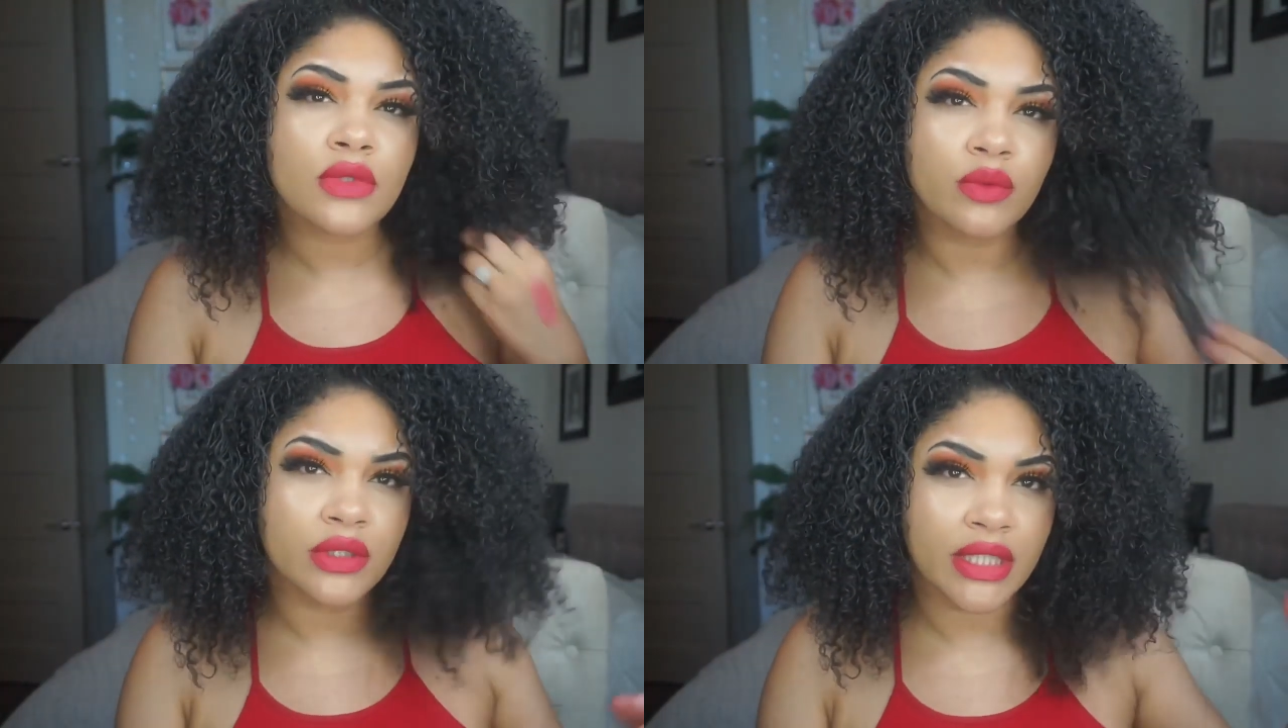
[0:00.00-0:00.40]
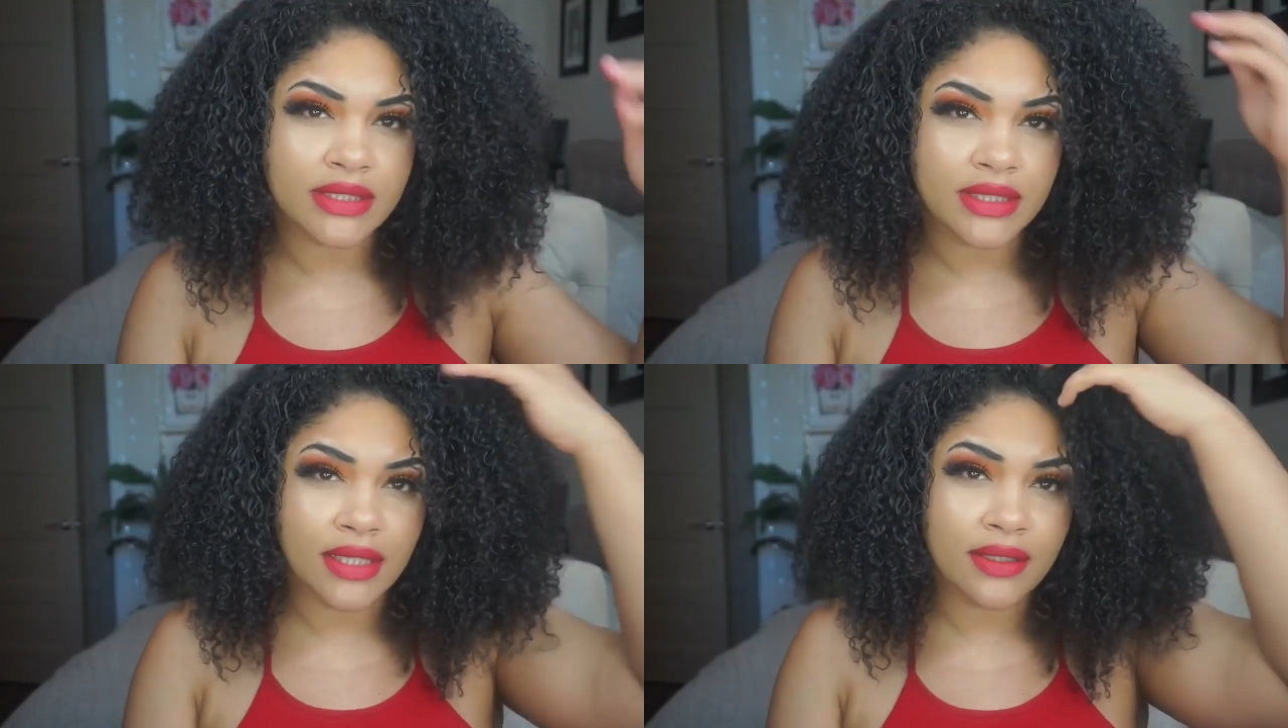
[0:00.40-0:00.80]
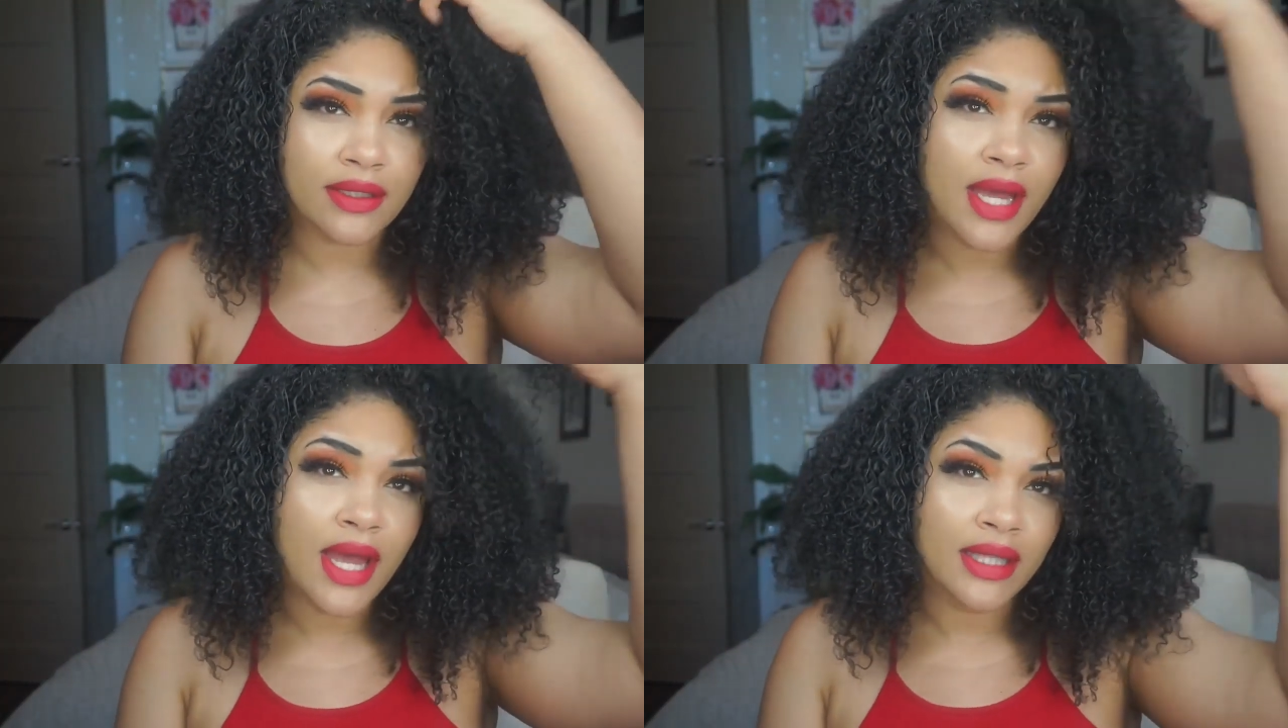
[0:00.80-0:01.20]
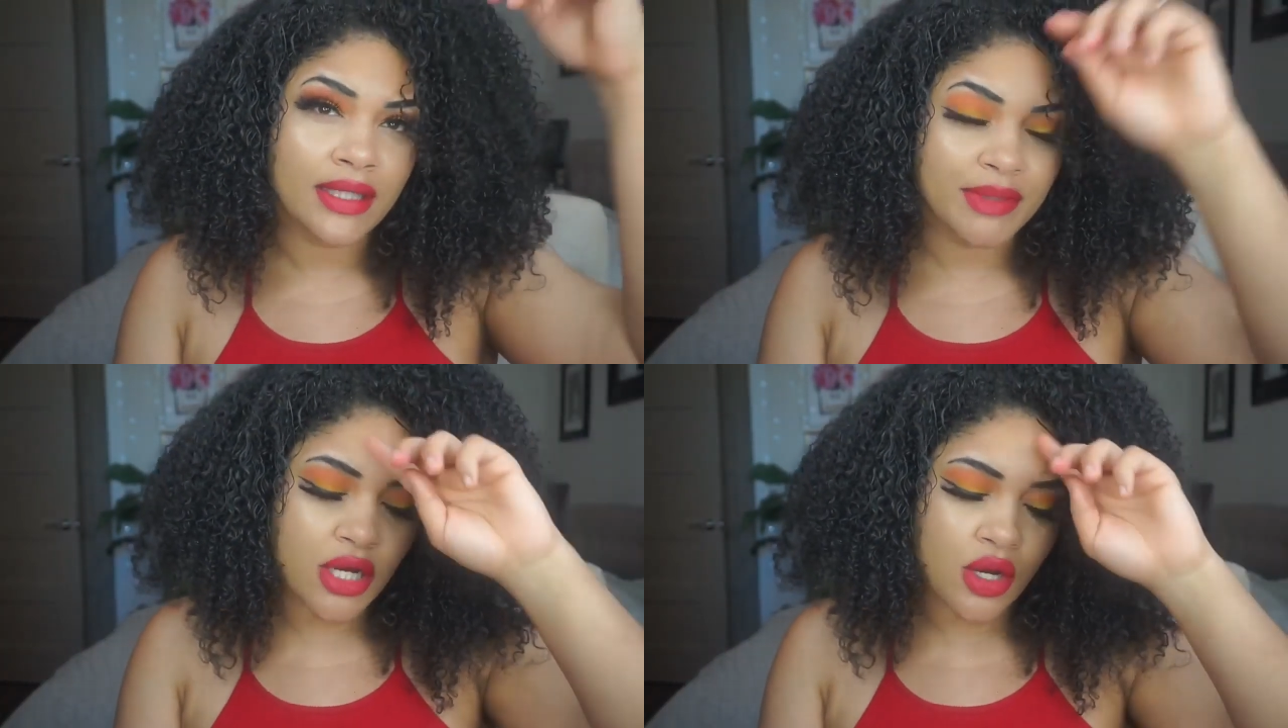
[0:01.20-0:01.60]
What do you guys think?
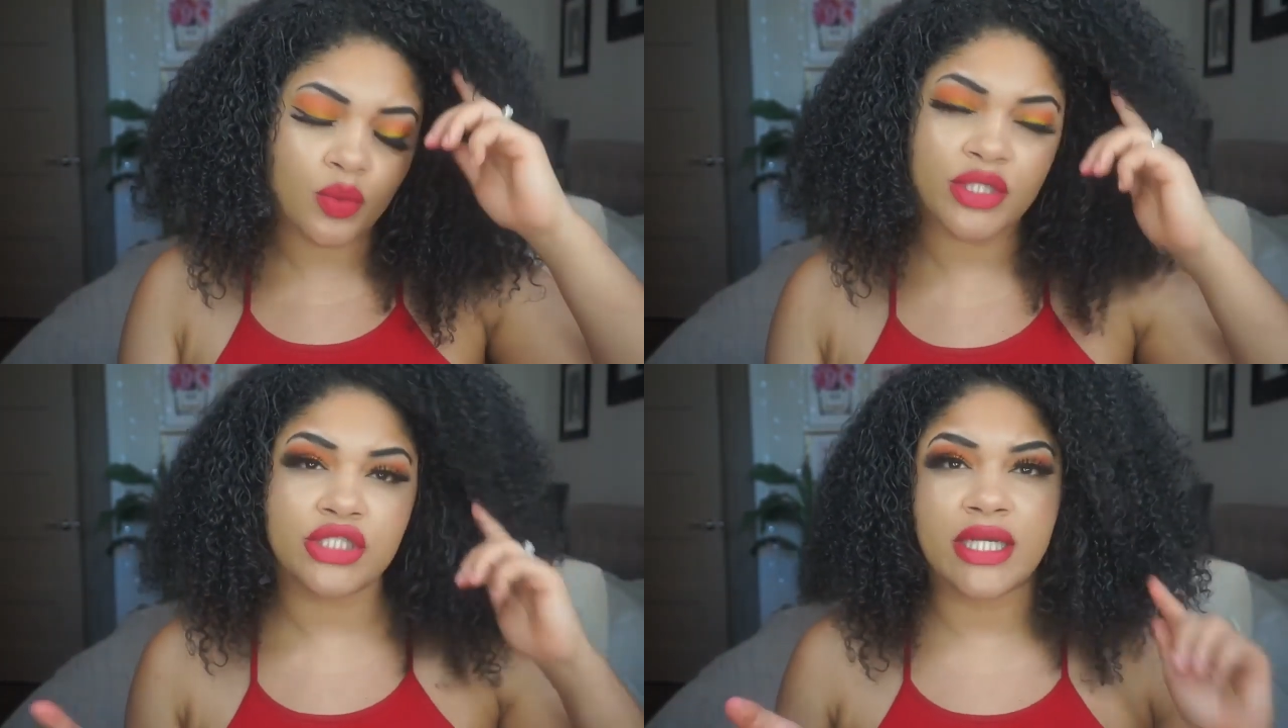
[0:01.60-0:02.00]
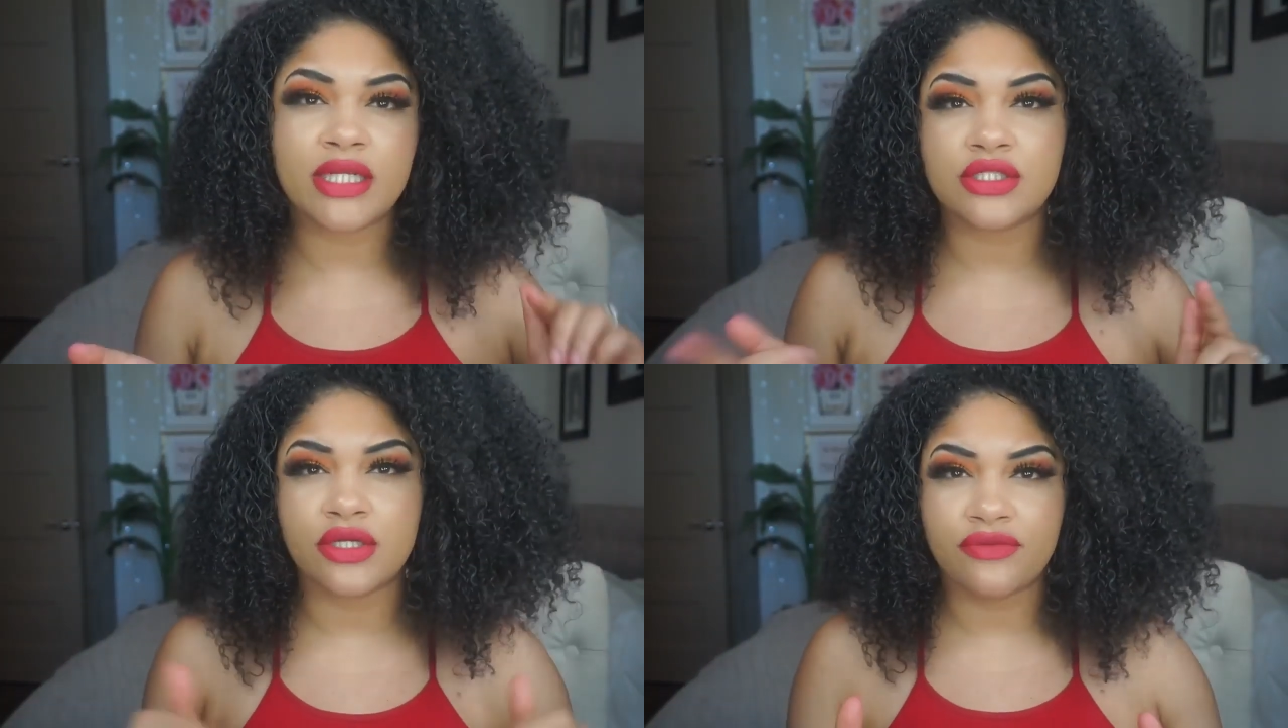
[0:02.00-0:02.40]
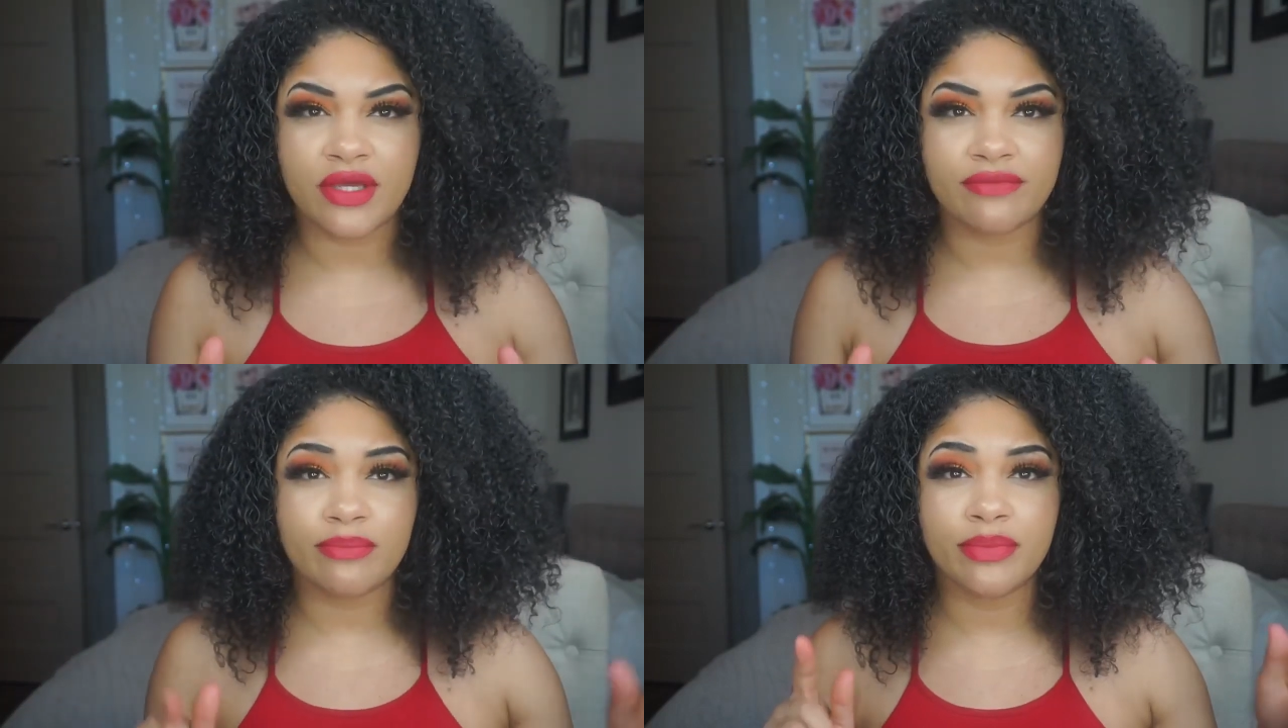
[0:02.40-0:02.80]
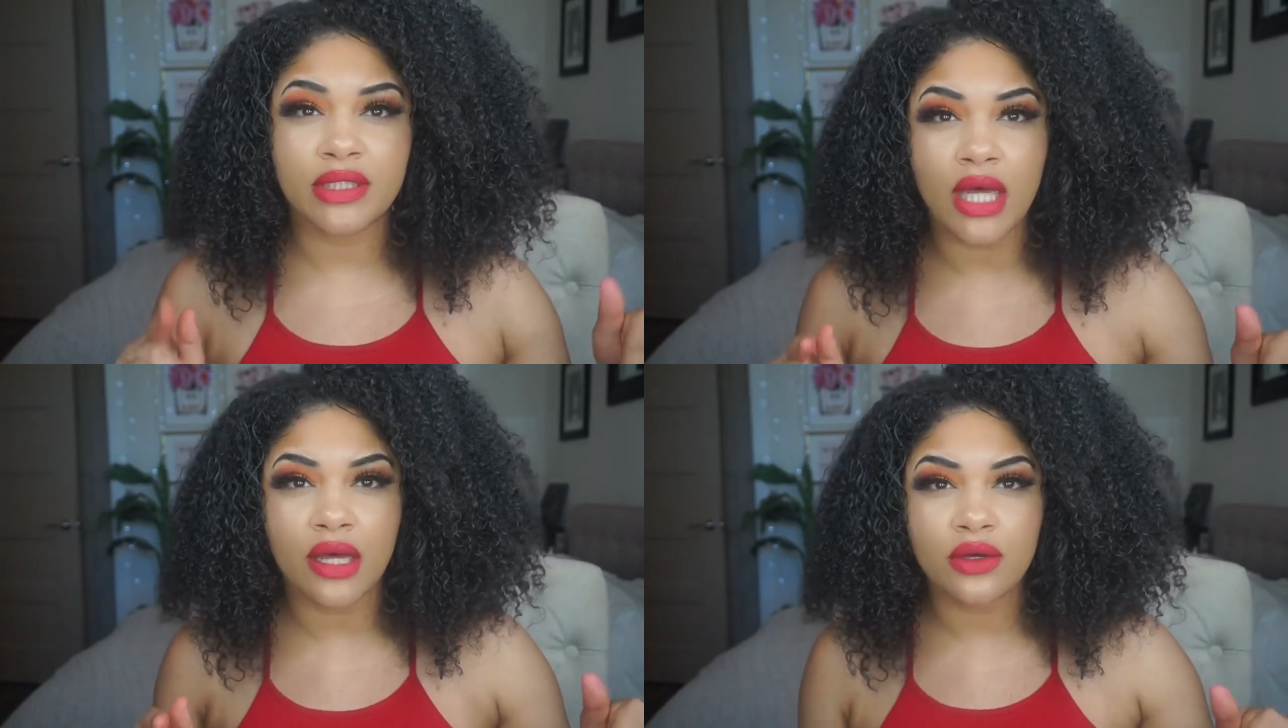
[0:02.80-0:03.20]
Let me know which shade is your favorite
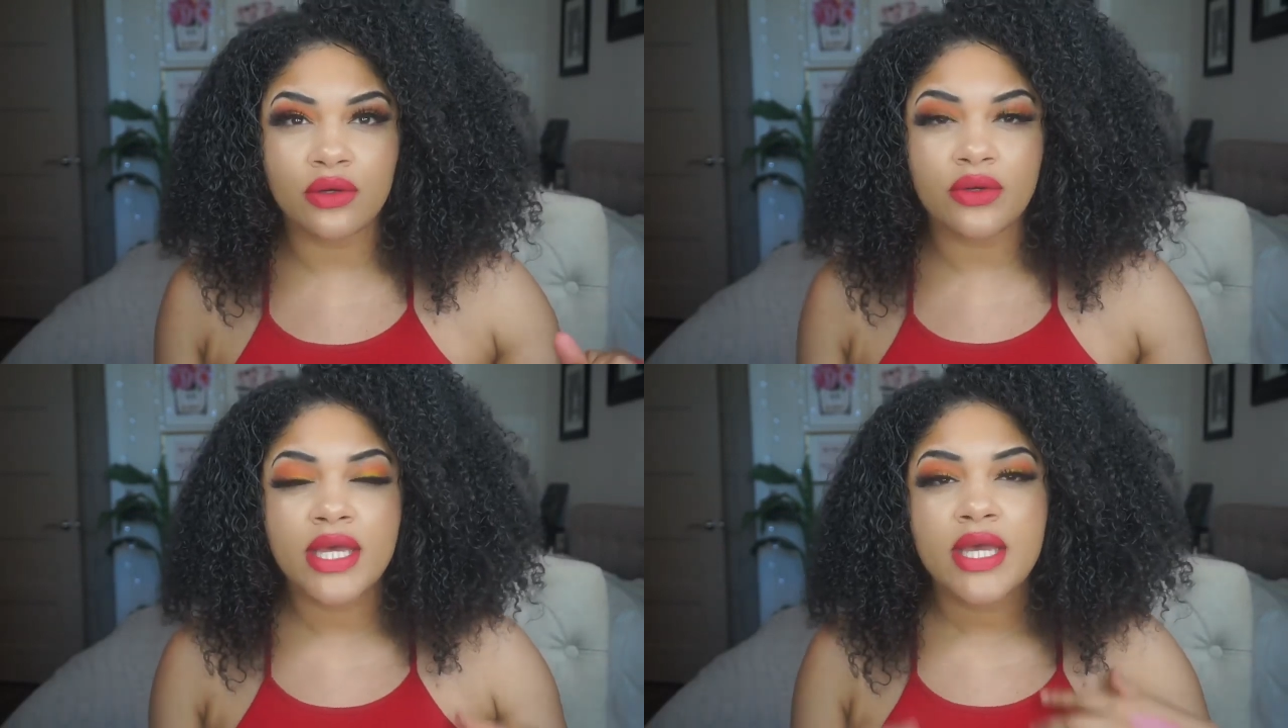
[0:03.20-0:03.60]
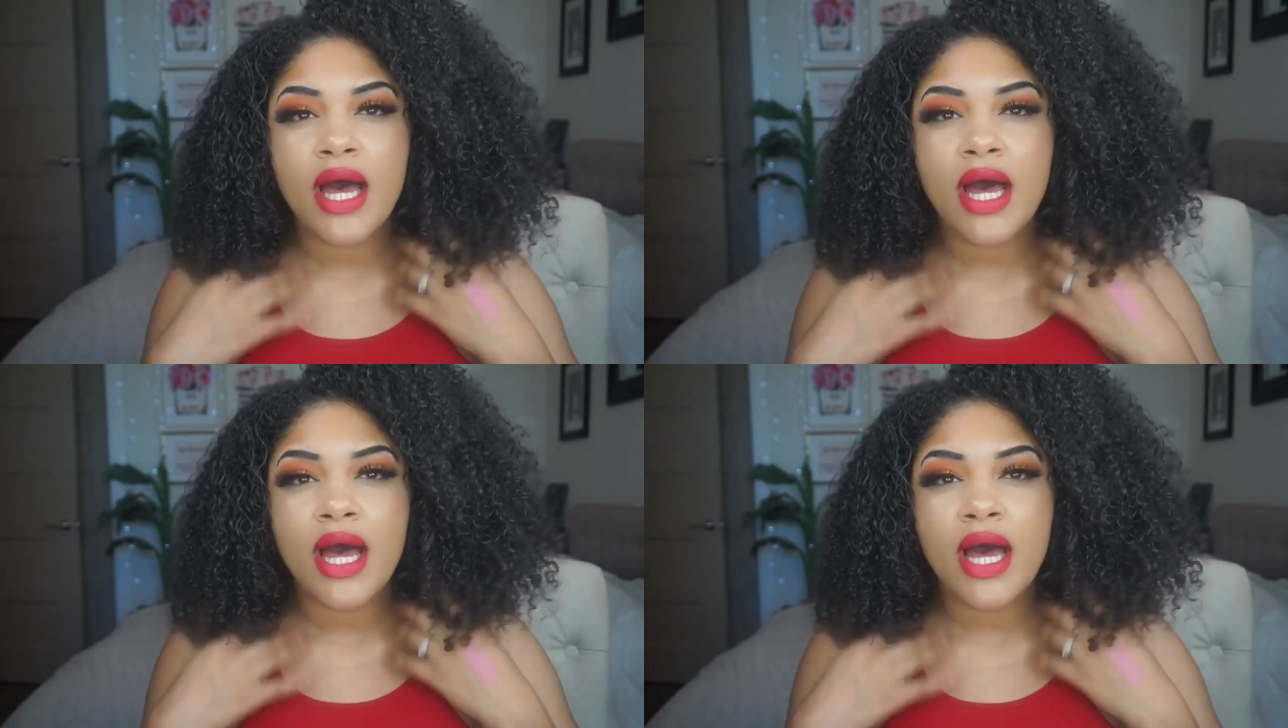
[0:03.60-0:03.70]
below.